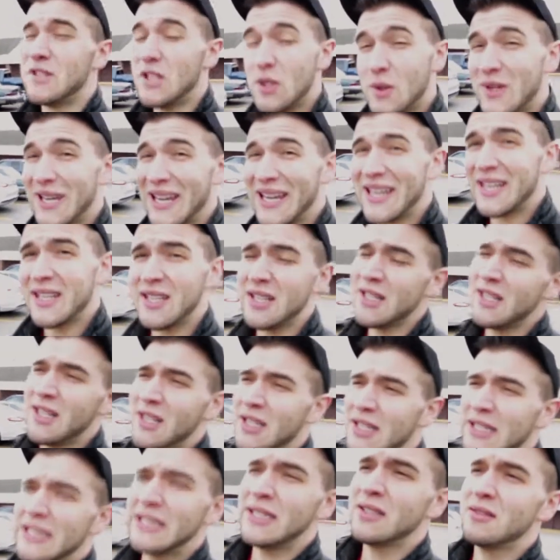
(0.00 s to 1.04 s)
you can eat
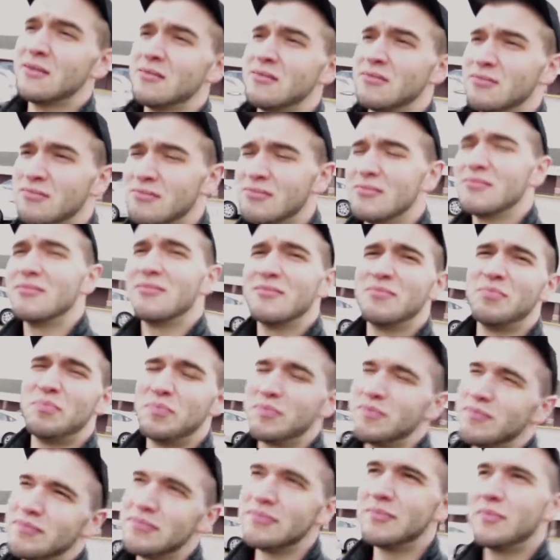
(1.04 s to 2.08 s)
clean.
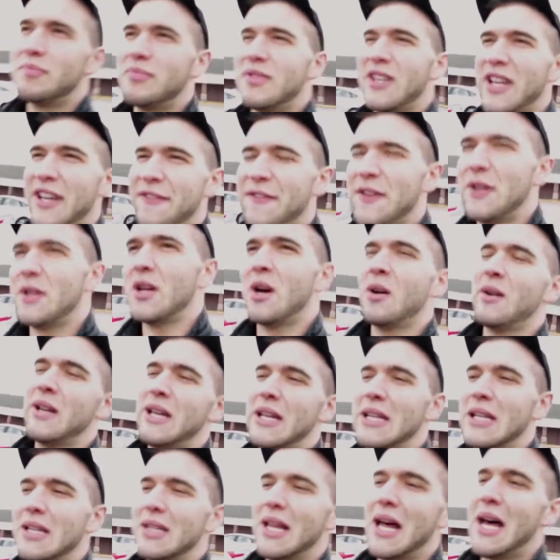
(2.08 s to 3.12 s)
If you don't
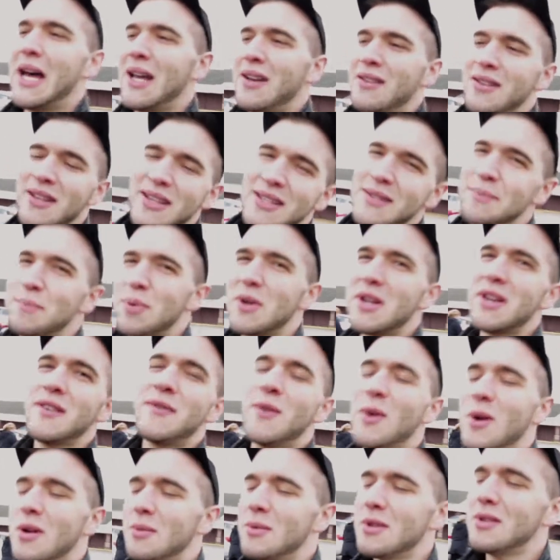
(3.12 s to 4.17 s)
eat a lot, it's pretty
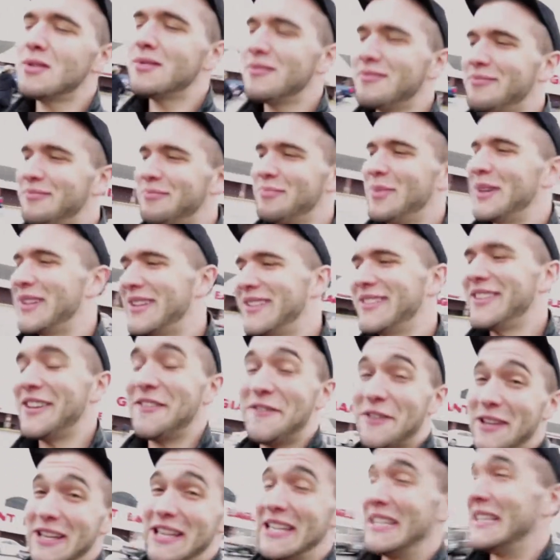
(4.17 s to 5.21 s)
affordable. But
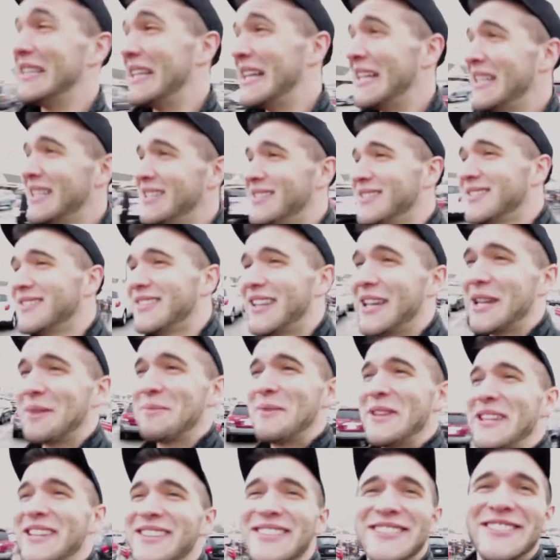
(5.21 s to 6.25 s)
if you eat a lot, like
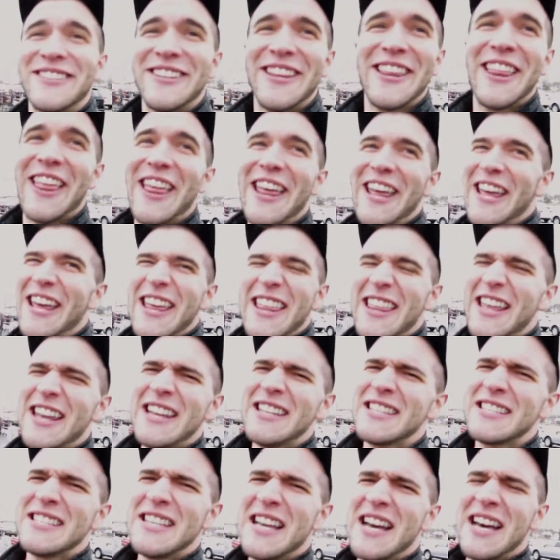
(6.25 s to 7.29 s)
me, then
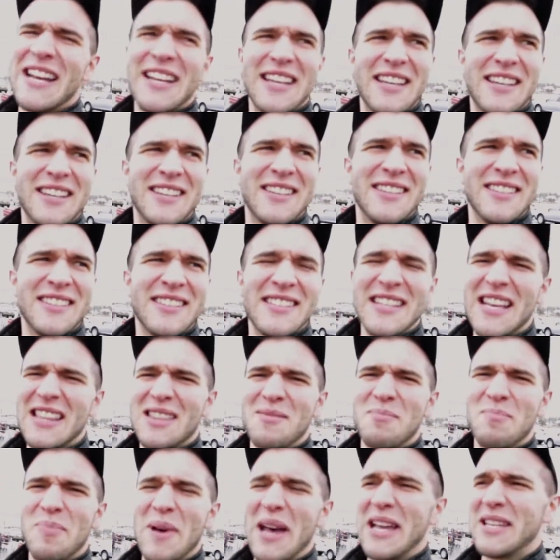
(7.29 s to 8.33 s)
it's not
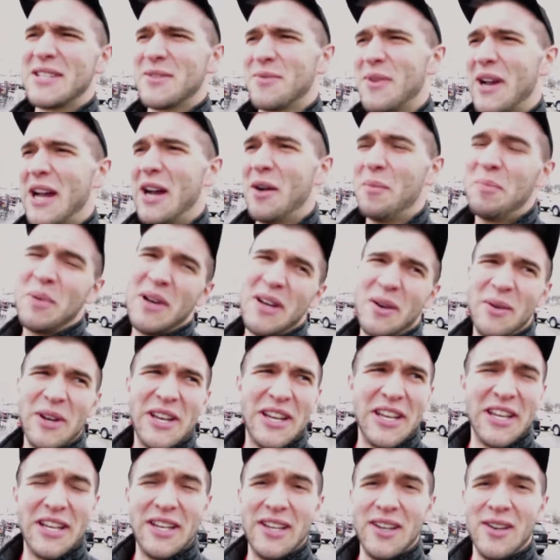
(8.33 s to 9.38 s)
the best route. But what
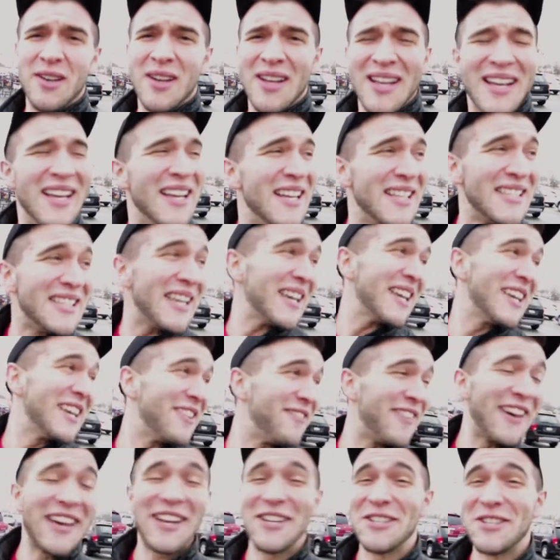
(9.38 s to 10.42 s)
are you gonna do? Taking
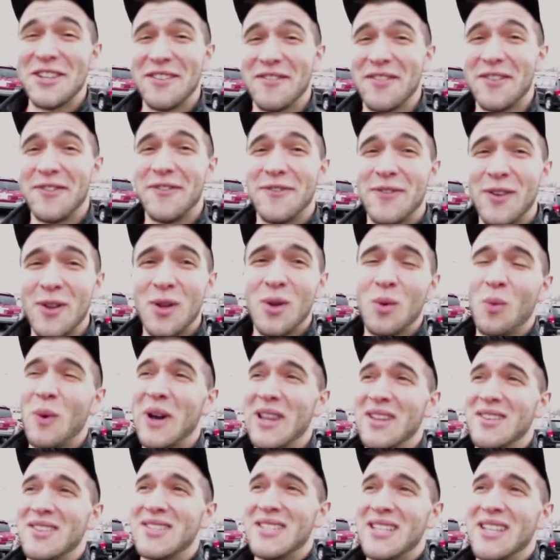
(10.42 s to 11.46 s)
advantage of the full
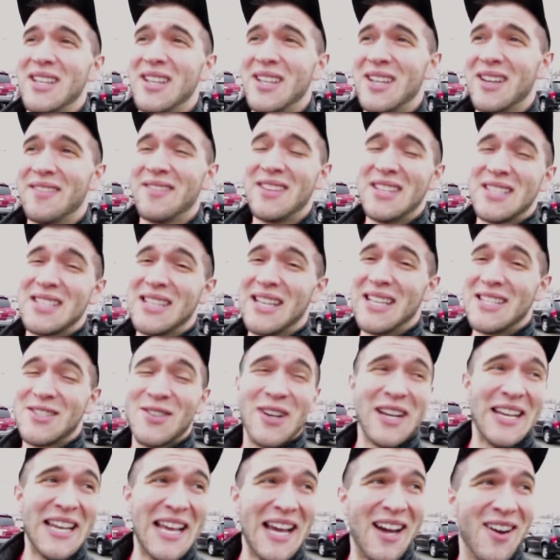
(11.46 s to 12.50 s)
weather sealing of this lens
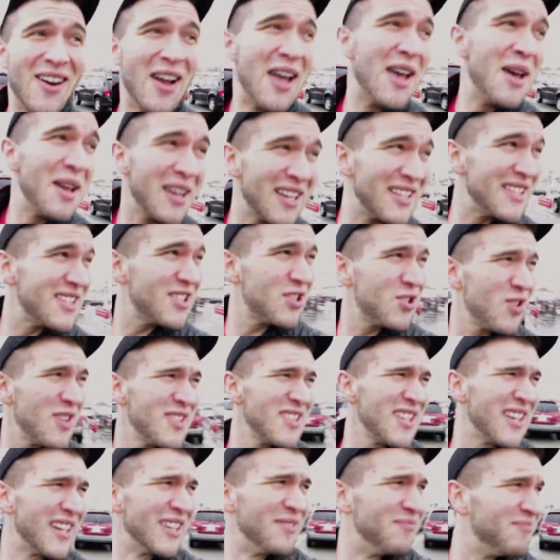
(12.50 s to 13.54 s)
right now, because it's
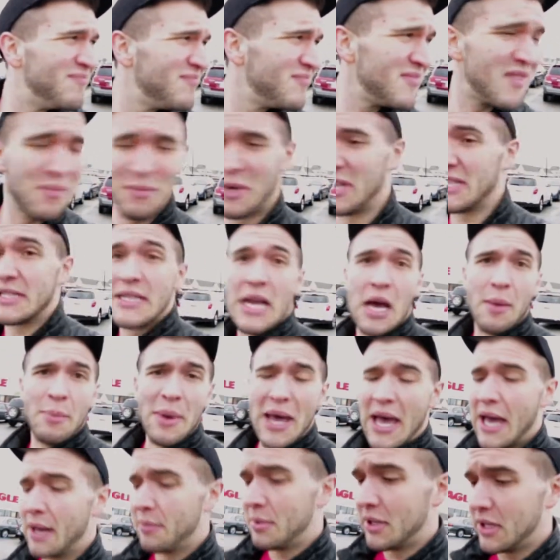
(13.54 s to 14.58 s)
drizzling. I mean, it's not
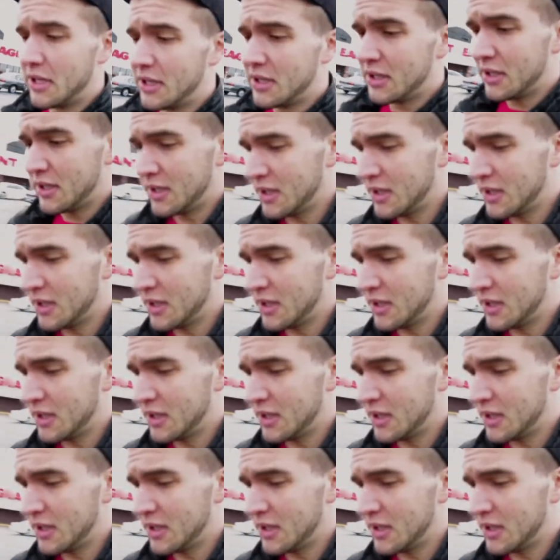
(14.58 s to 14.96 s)
bad, but